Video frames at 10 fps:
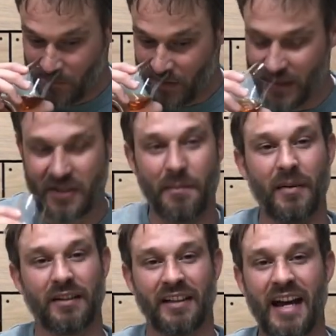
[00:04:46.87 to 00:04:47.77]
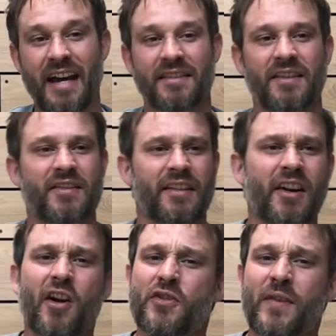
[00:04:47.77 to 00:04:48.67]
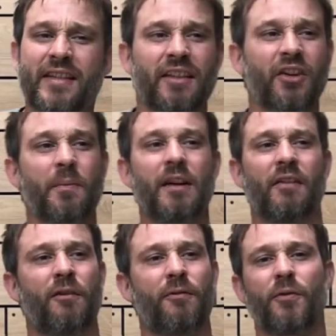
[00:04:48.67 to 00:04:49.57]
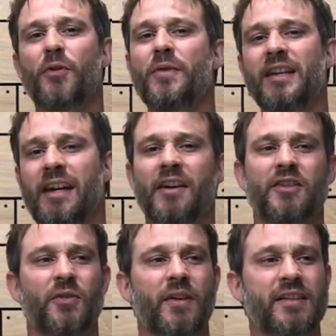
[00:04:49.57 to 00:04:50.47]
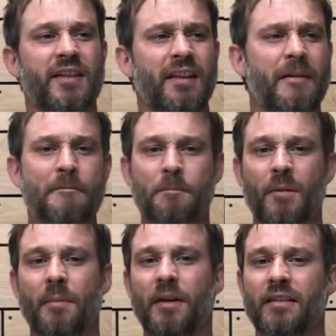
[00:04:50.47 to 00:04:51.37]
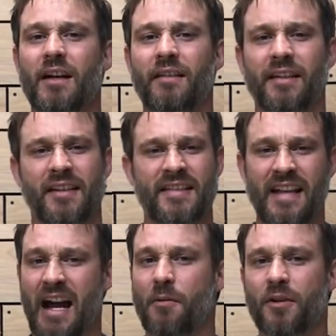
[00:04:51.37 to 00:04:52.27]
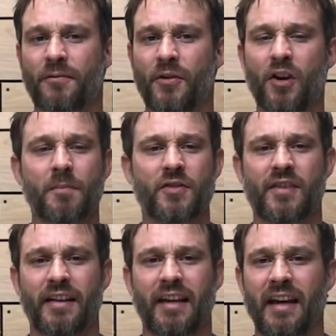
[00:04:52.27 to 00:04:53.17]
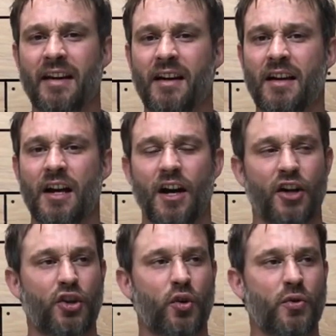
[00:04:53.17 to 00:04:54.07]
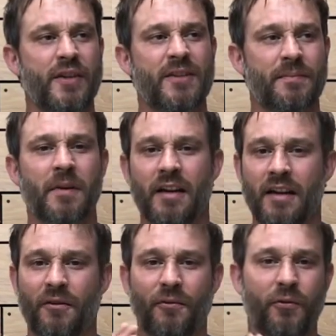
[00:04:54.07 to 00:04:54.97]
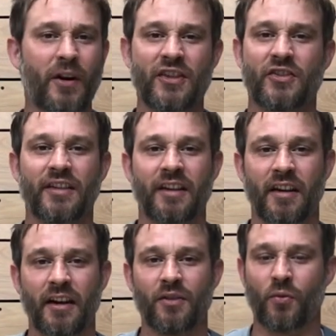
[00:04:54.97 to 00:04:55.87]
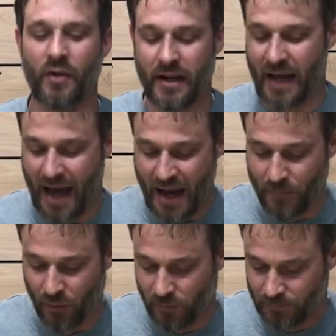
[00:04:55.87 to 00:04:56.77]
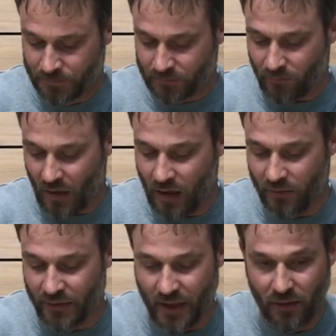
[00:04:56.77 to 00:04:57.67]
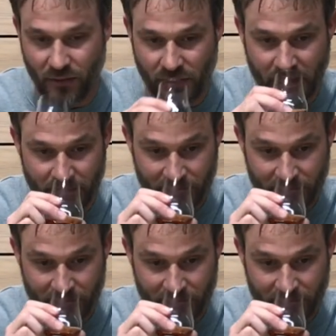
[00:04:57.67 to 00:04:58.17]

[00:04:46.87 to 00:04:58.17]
Some molasses, and it also has a little bit of a fruity characteristic, but not like a soured fruit, almost like a crisp, freshly cut red apple on the nose.